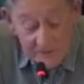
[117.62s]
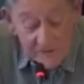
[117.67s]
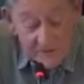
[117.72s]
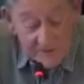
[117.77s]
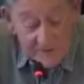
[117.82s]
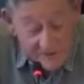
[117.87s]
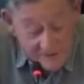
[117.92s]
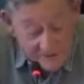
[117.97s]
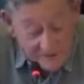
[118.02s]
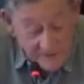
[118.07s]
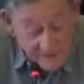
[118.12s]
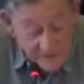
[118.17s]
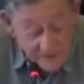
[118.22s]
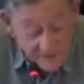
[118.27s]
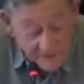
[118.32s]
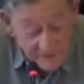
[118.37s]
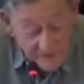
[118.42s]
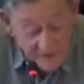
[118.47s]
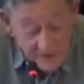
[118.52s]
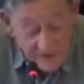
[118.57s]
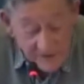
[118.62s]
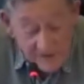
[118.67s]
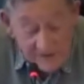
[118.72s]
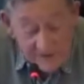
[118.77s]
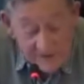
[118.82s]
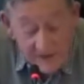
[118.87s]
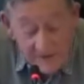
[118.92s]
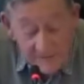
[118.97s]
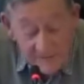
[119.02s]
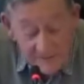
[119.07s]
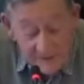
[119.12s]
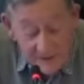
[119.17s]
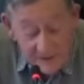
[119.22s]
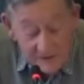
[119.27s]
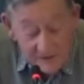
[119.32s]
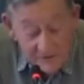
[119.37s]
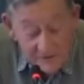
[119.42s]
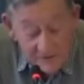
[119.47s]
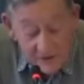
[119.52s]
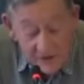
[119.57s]
Geddes. Cape Town's
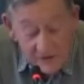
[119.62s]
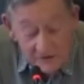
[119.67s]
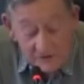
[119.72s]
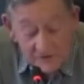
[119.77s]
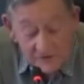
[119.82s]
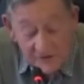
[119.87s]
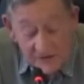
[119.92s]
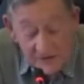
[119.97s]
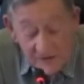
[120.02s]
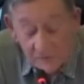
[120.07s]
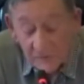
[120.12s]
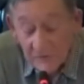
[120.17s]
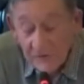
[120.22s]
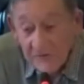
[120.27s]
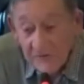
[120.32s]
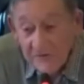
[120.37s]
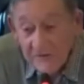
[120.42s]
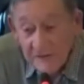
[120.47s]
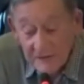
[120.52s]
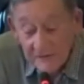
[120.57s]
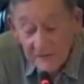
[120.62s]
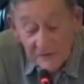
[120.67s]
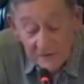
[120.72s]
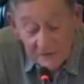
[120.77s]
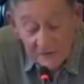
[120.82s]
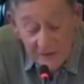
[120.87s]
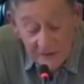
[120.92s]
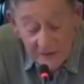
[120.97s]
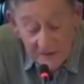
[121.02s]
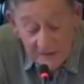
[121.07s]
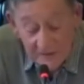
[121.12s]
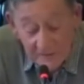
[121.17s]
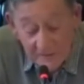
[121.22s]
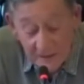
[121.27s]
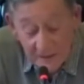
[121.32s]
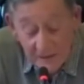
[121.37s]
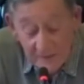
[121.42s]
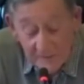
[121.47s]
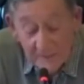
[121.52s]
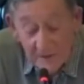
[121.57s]
old town was devastated by
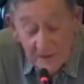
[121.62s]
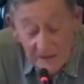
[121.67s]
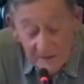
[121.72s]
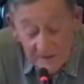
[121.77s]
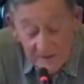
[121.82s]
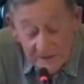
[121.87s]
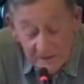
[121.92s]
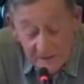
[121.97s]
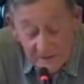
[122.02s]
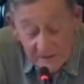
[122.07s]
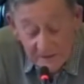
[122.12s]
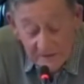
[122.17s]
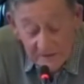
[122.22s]
apartheid.